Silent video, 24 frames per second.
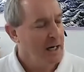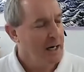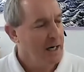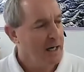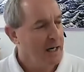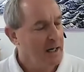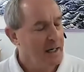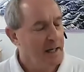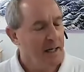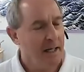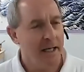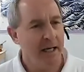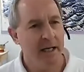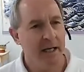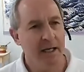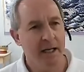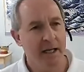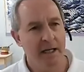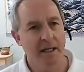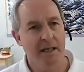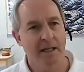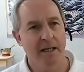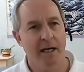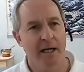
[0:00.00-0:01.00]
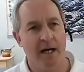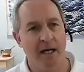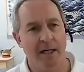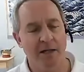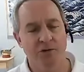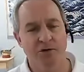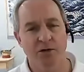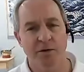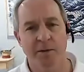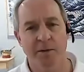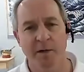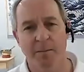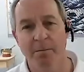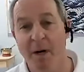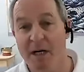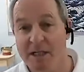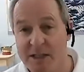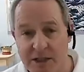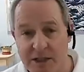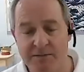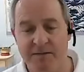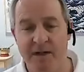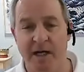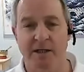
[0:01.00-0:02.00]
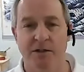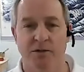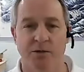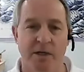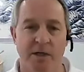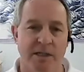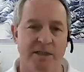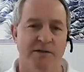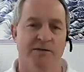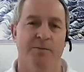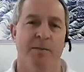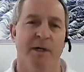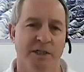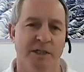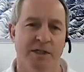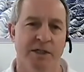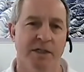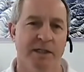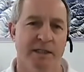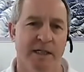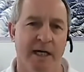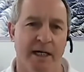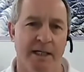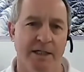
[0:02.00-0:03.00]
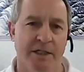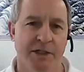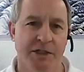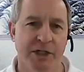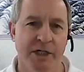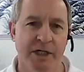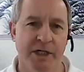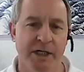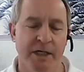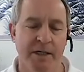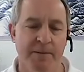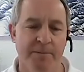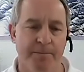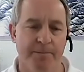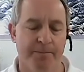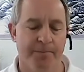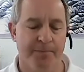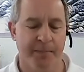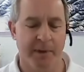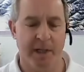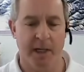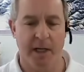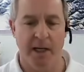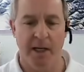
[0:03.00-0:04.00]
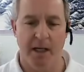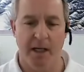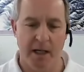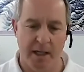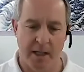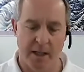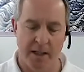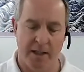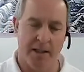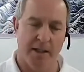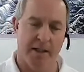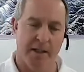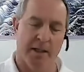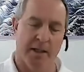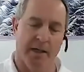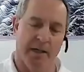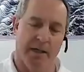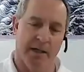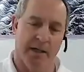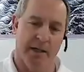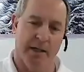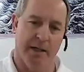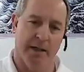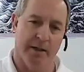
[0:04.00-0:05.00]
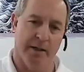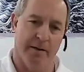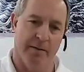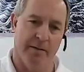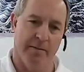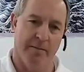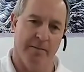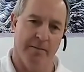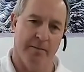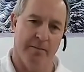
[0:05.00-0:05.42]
Uh, and I attribute much of that transformation to Tai Chi, and uh,